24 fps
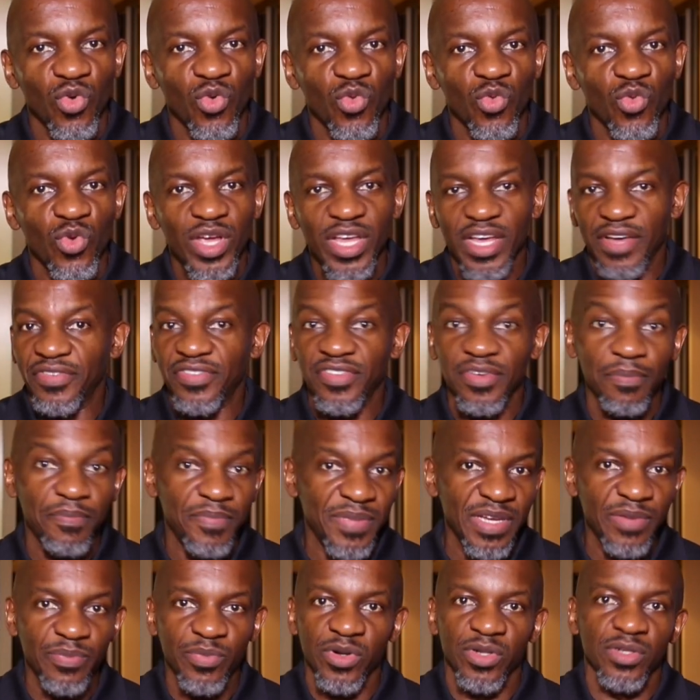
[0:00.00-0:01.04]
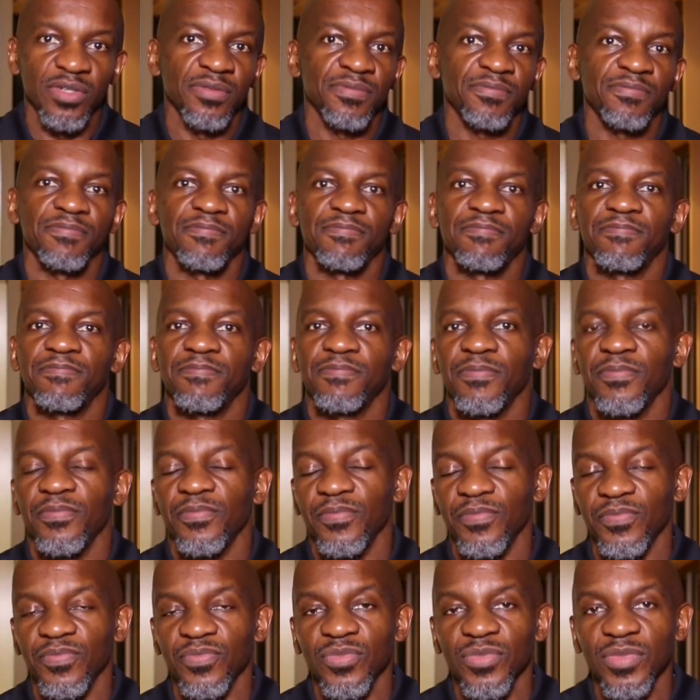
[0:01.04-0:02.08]
we have some people,
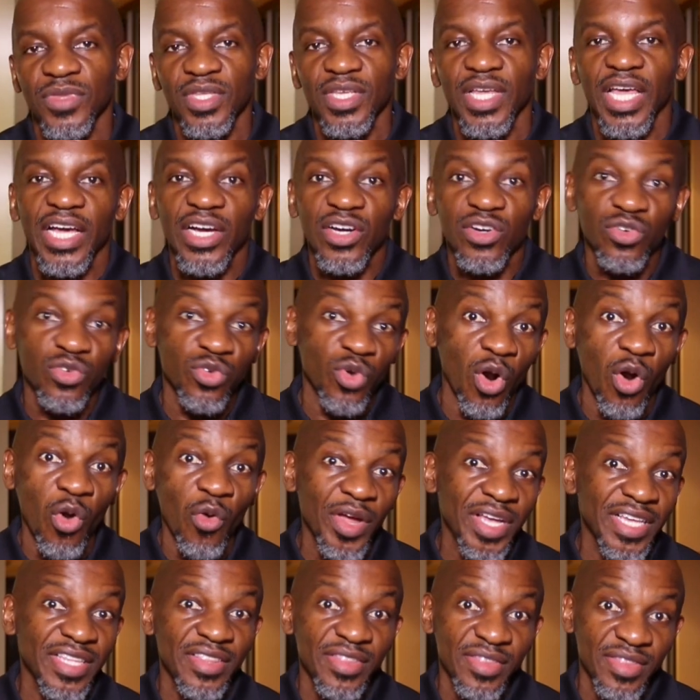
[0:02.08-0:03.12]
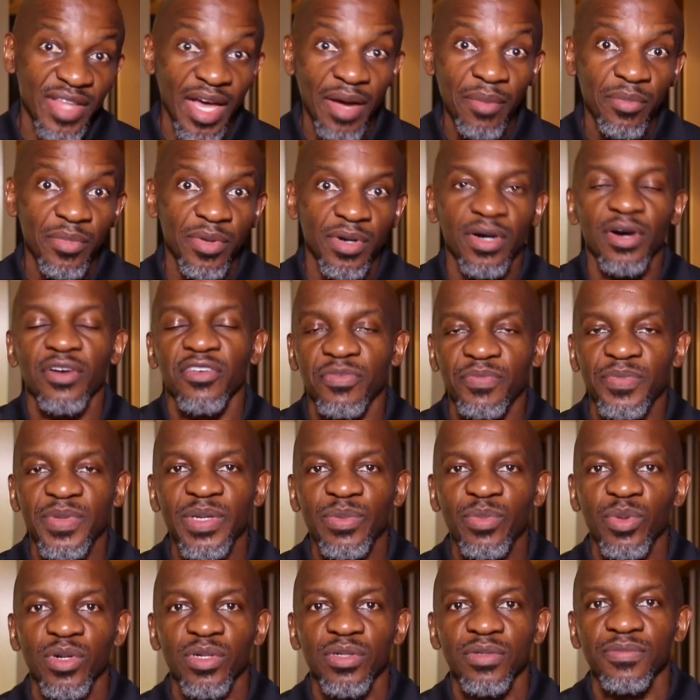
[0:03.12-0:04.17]
a growing number of
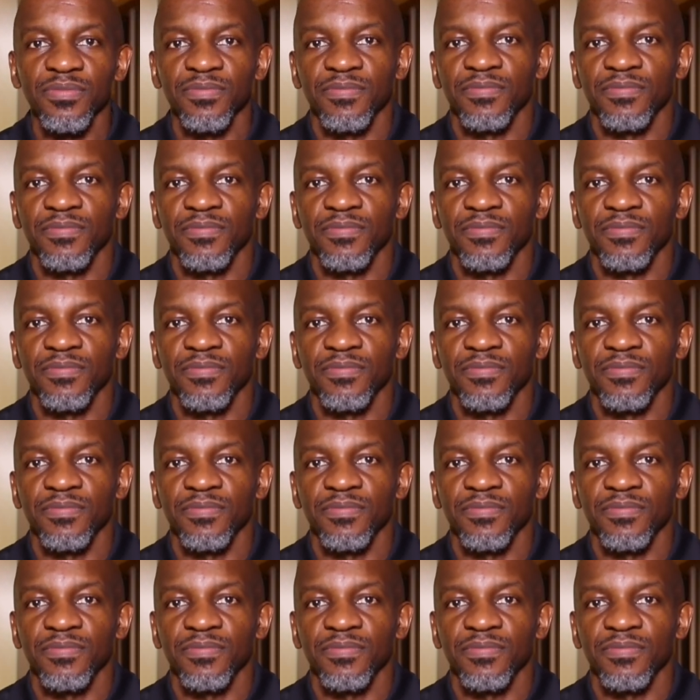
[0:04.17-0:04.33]
people,